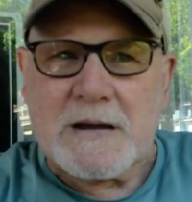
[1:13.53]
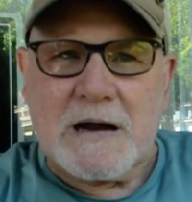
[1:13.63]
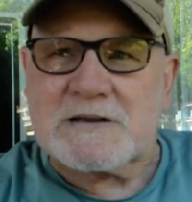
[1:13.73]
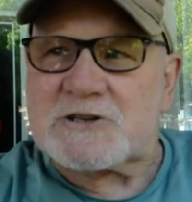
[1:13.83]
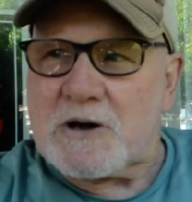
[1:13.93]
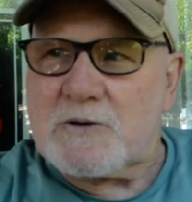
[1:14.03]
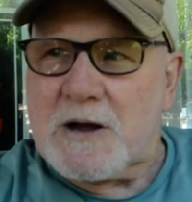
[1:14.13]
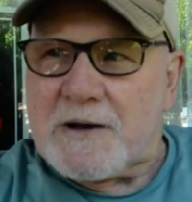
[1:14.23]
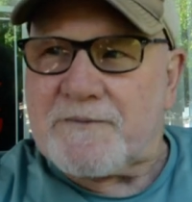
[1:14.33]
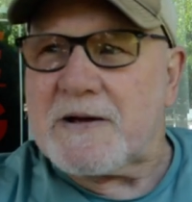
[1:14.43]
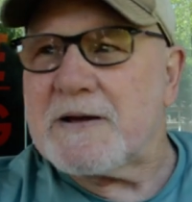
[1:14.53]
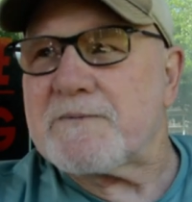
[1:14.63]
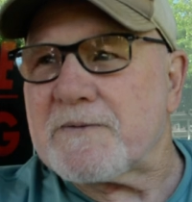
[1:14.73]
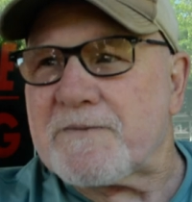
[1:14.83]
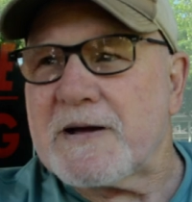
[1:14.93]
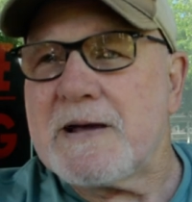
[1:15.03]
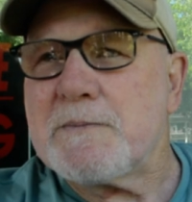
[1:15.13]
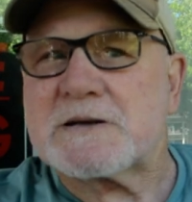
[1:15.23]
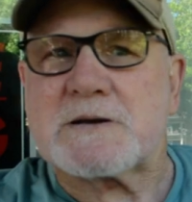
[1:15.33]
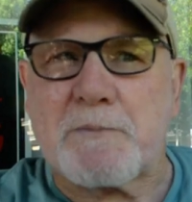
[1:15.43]
And so for for
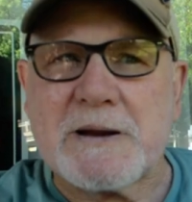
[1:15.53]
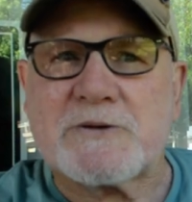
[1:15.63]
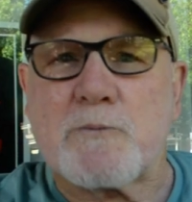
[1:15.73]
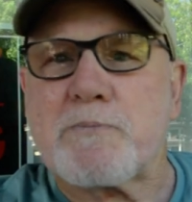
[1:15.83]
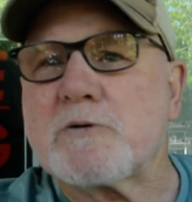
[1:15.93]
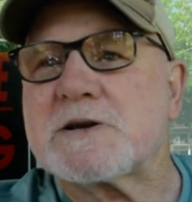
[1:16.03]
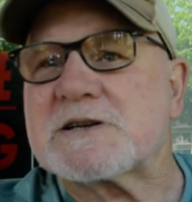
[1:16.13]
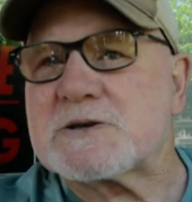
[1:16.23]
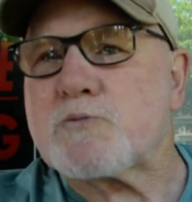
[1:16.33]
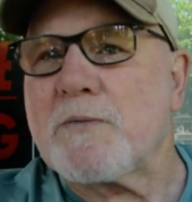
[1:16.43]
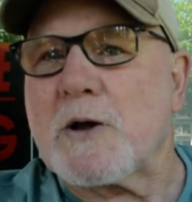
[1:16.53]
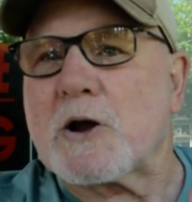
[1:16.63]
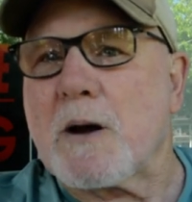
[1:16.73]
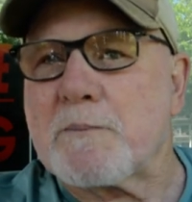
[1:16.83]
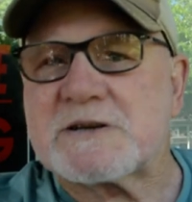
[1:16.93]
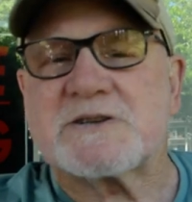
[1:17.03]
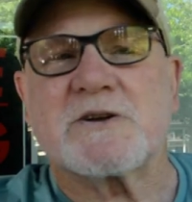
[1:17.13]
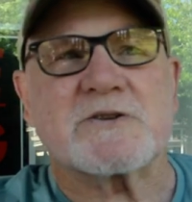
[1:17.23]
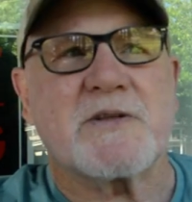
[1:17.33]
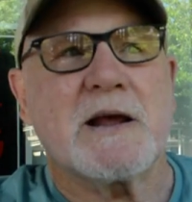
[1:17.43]
him, it's a peaceful protest is one that accomplishes
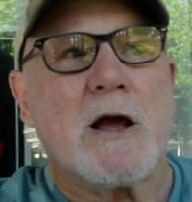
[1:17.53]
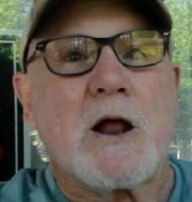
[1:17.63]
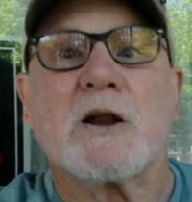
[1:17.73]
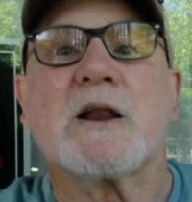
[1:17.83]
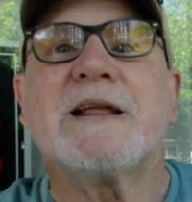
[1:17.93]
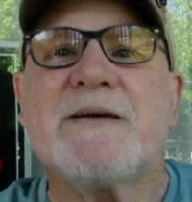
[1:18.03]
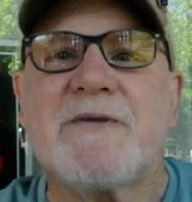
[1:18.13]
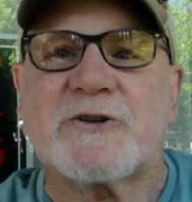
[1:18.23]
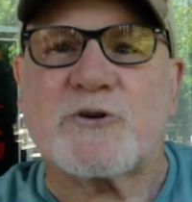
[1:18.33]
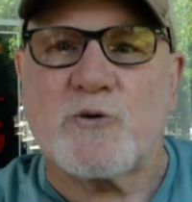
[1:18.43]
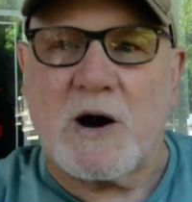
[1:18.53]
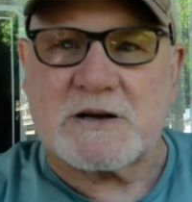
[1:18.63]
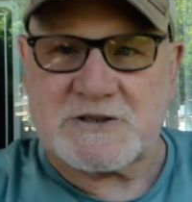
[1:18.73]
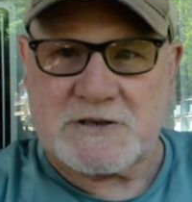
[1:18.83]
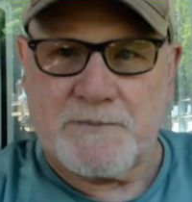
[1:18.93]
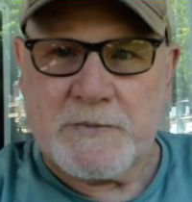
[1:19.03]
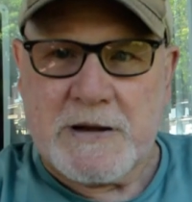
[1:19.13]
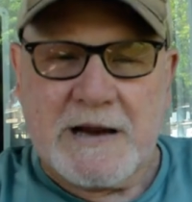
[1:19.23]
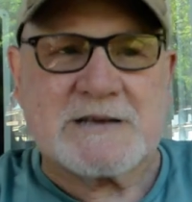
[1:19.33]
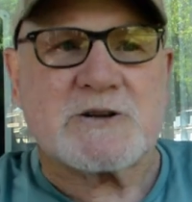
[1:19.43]
nothing. Leave it to us.
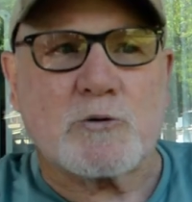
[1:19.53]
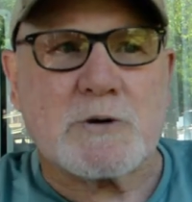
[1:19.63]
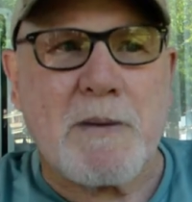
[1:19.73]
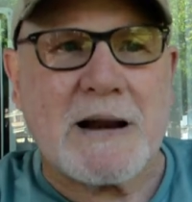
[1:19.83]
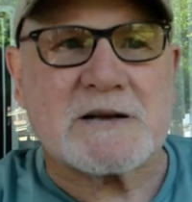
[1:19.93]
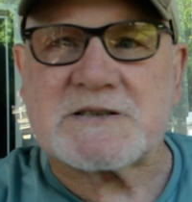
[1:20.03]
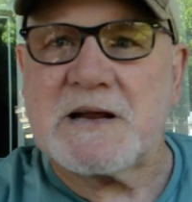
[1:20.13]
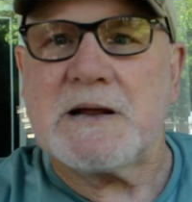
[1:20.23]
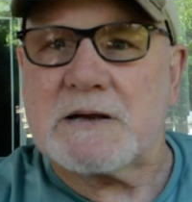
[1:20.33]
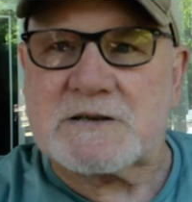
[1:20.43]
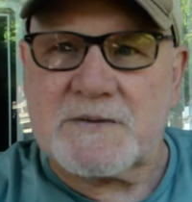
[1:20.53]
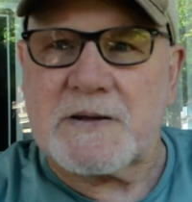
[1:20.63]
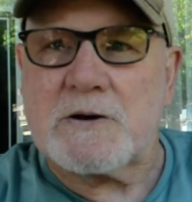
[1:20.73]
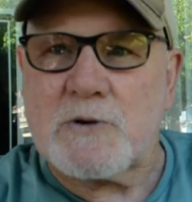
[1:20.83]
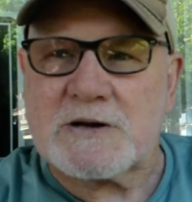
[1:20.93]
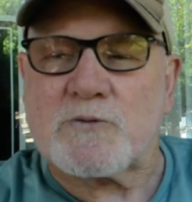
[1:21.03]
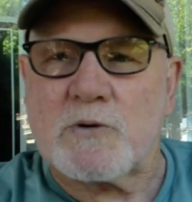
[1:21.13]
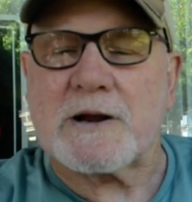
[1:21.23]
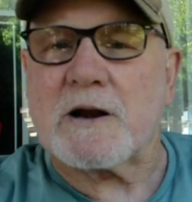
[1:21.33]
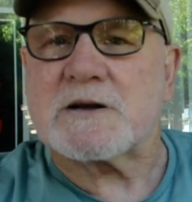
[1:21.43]
He's told the Palestinians and the U.S.
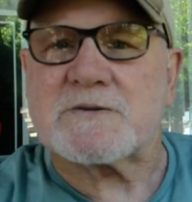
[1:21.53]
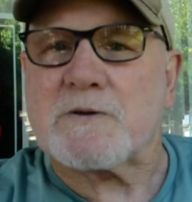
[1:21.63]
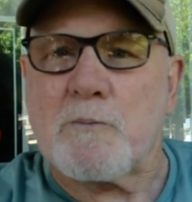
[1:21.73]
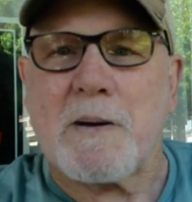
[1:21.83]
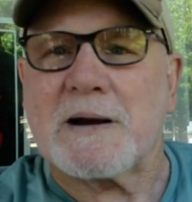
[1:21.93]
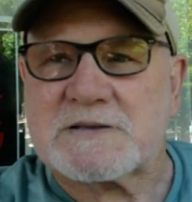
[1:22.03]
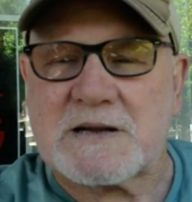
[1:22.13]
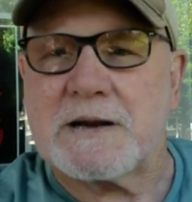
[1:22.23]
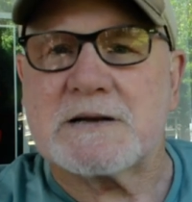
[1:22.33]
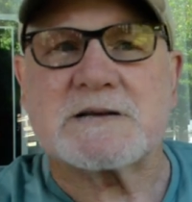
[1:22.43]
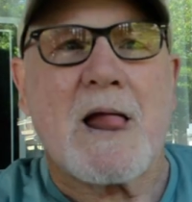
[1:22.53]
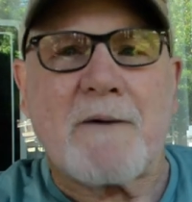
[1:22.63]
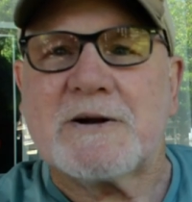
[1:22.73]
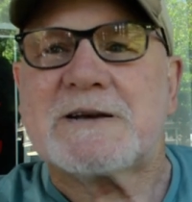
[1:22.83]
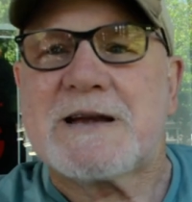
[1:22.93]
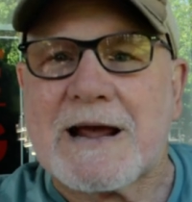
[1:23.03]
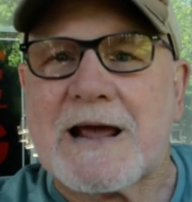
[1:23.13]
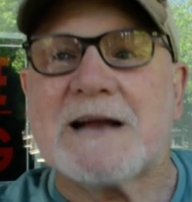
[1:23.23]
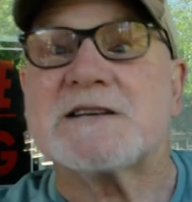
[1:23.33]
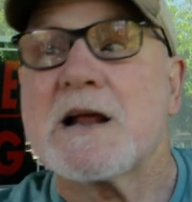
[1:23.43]
ruling class have told Palestinians for
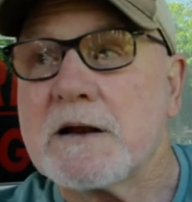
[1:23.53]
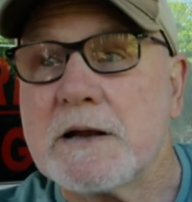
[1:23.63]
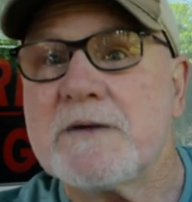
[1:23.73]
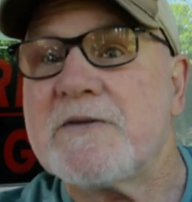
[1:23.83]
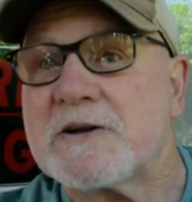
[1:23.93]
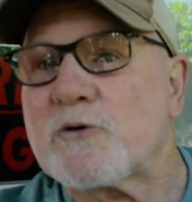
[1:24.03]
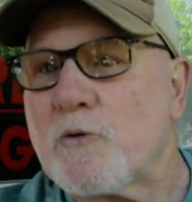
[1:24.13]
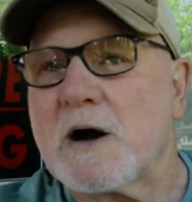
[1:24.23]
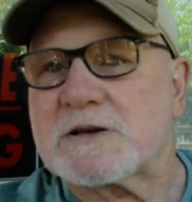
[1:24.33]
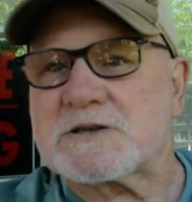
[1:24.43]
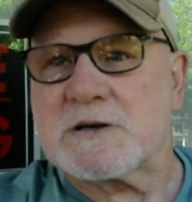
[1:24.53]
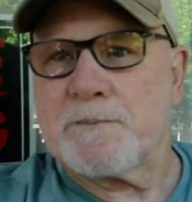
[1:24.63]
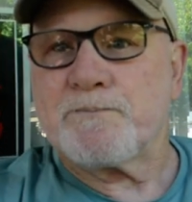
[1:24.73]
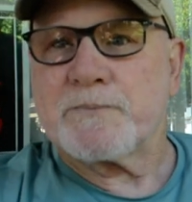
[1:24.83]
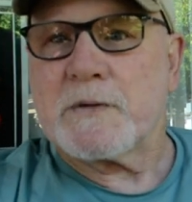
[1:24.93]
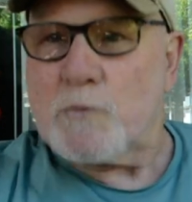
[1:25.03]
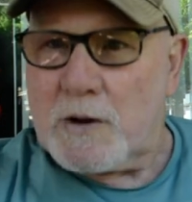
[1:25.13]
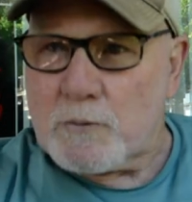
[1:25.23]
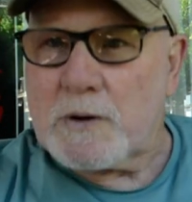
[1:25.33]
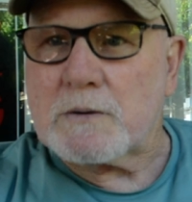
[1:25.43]
decades, leave it to us. we
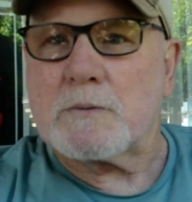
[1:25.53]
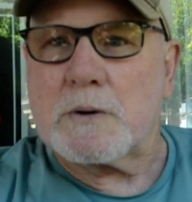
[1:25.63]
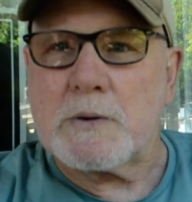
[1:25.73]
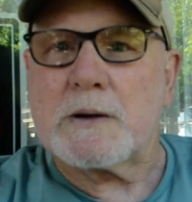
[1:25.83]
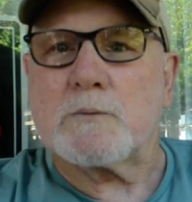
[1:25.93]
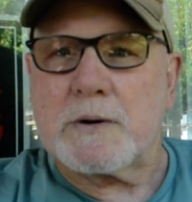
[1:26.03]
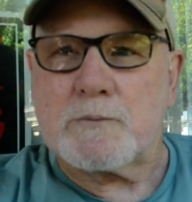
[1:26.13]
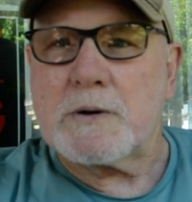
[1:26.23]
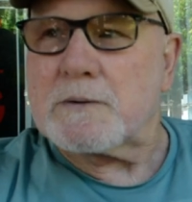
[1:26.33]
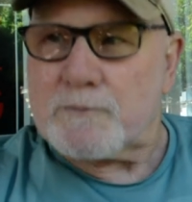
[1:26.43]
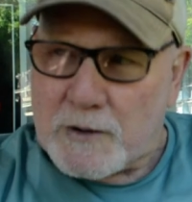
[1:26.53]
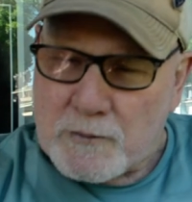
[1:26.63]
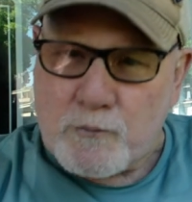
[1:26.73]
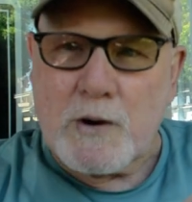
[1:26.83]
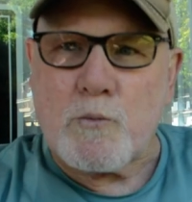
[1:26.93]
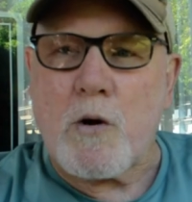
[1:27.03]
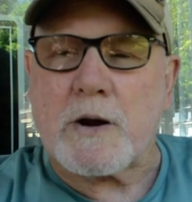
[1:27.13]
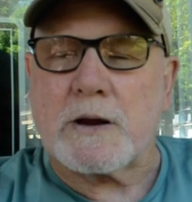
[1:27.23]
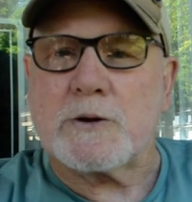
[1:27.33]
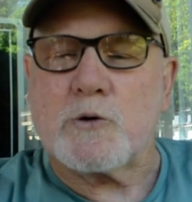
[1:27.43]
we'll, we'll, we'll, we'll, we'll, we're
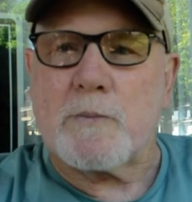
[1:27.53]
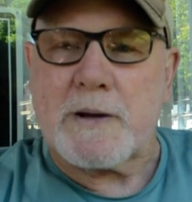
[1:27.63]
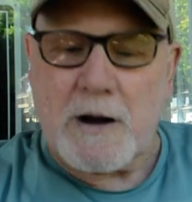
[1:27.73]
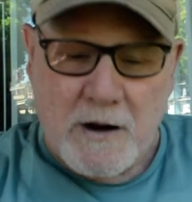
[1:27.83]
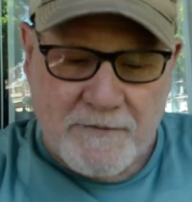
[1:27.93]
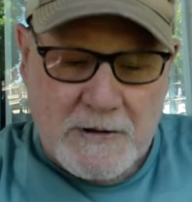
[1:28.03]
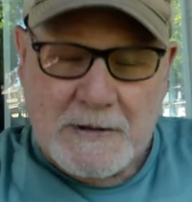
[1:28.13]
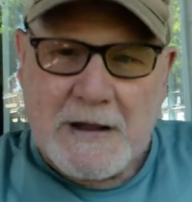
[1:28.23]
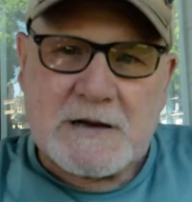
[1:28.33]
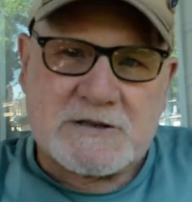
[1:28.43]
working in your behalf.